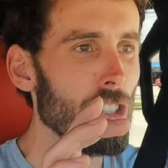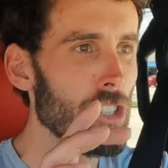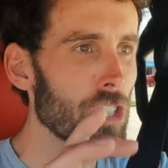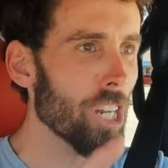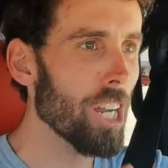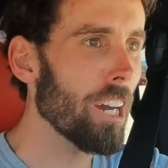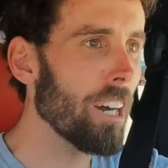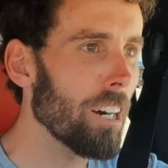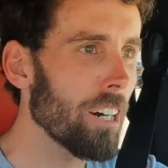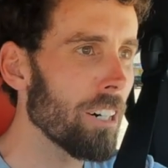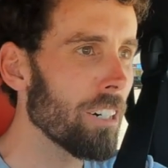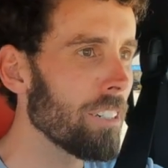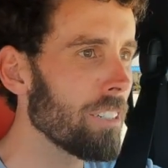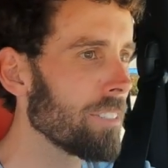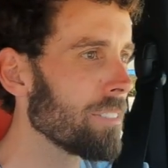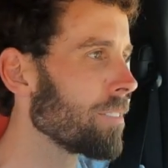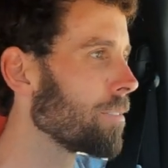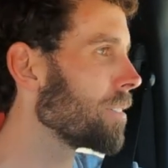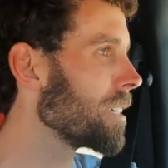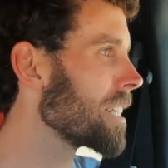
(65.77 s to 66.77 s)
Joe,
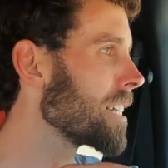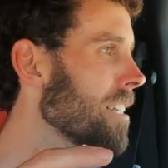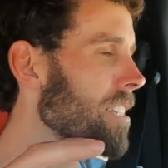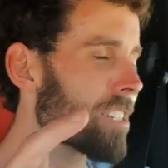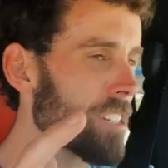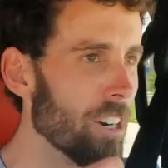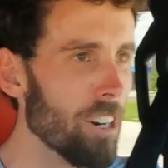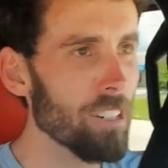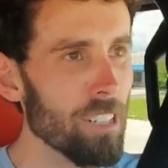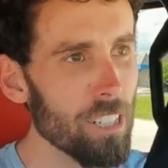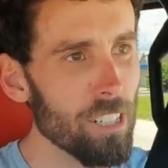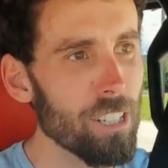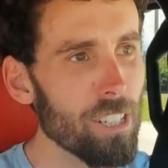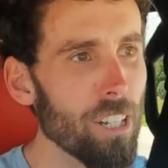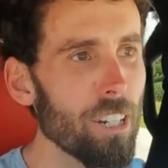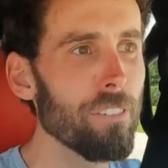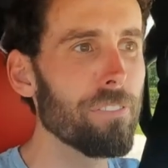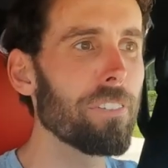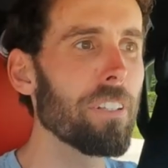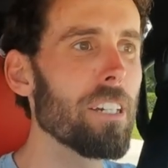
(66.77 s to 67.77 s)
when he started
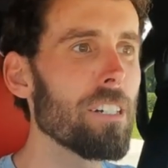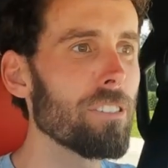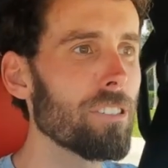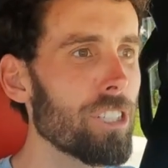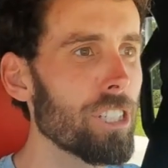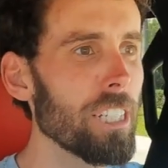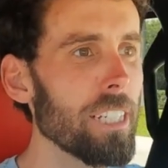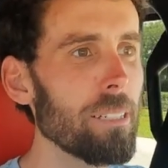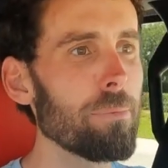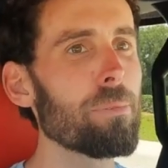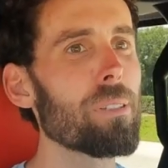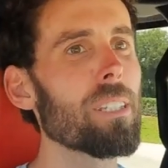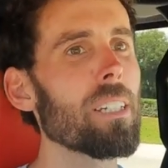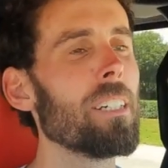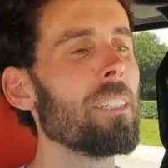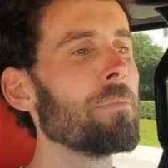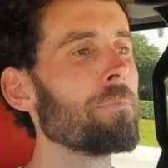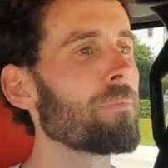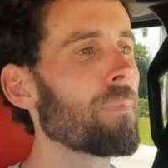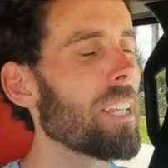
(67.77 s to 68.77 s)
SoFlo Jeeps,
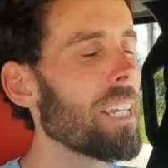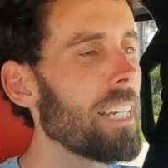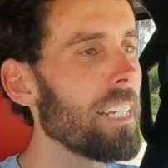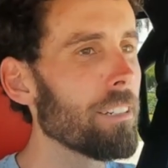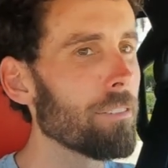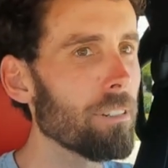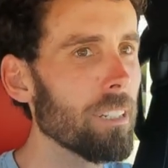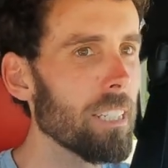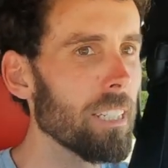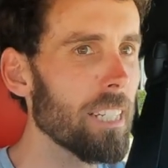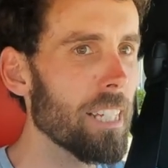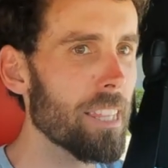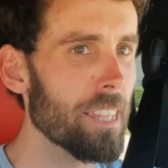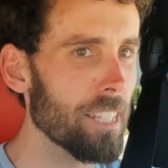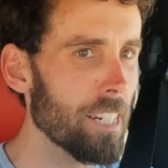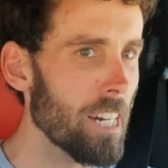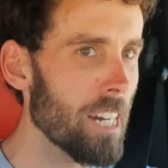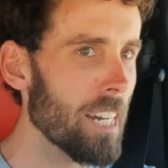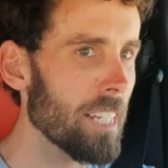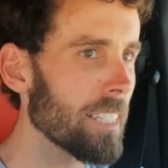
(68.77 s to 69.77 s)
he really
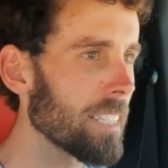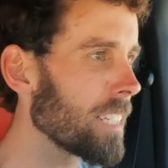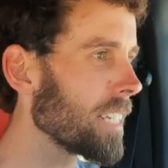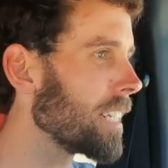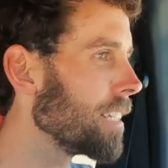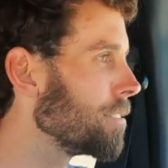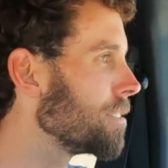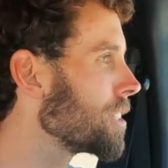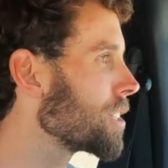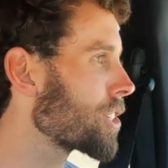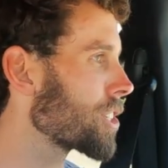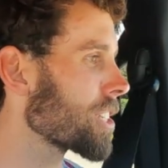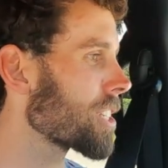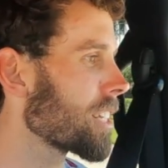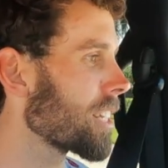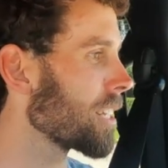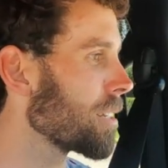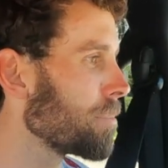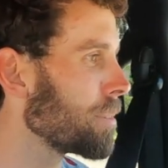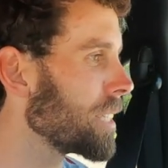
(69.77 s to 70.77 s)
thought that he was
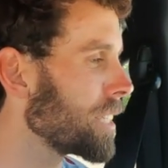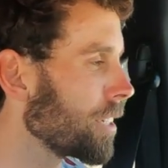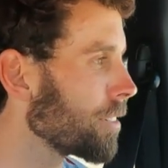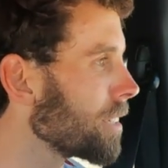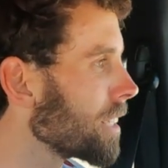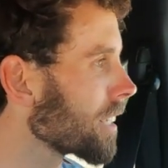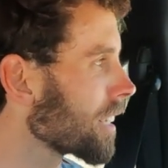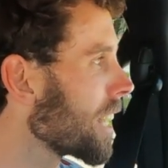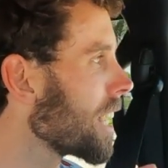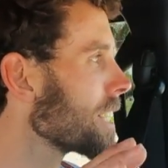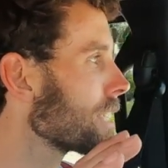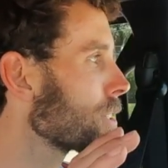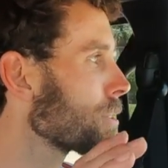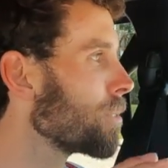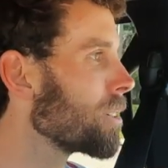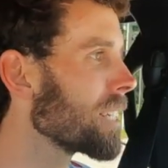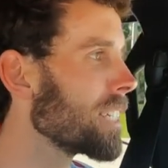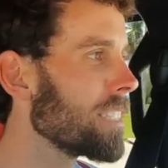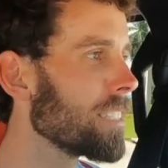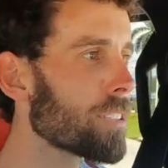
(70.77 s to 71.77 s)
just gonna be doing like
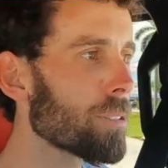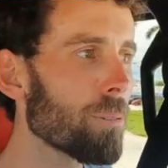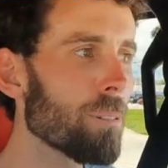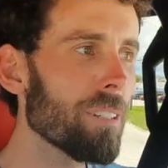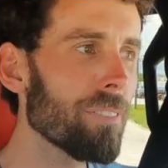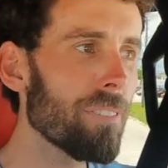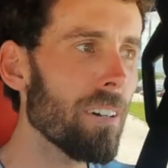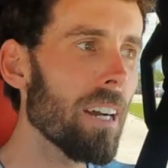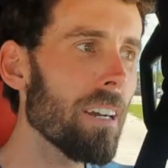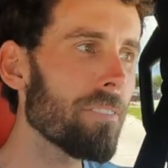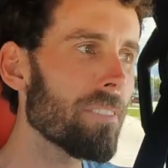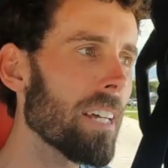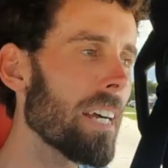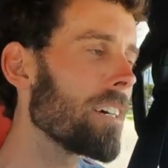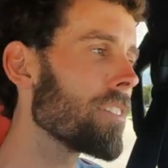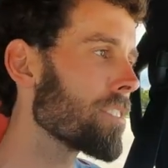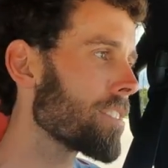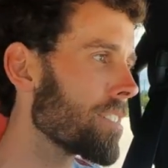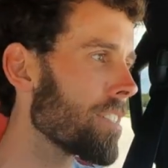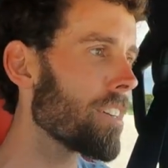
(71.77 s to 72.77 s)
twenty to twenty-five
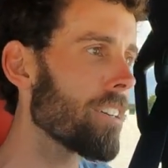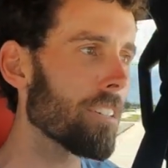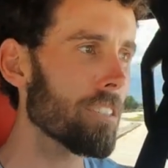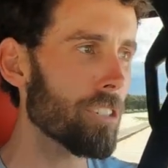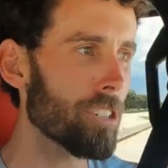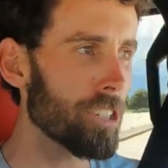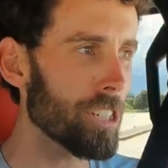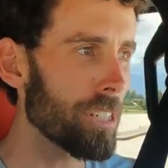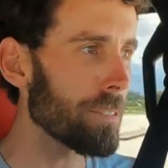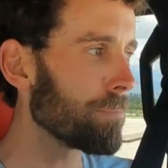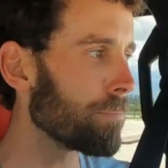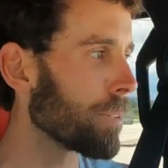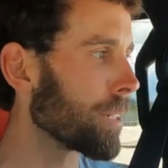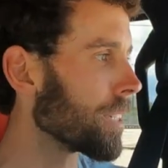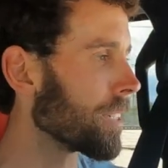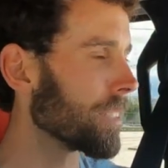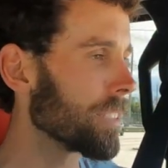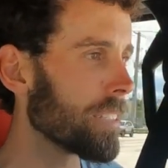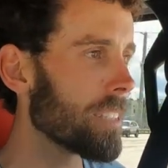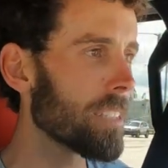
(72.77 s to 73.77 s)
thousand dollar Jeep
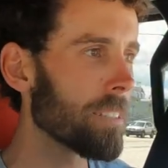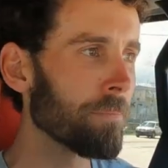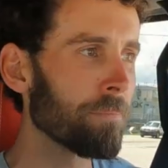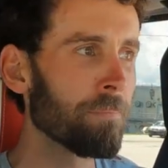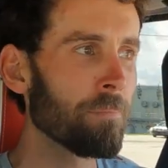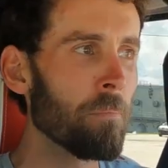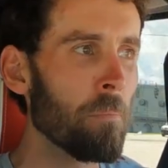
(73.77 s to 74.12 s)
builds.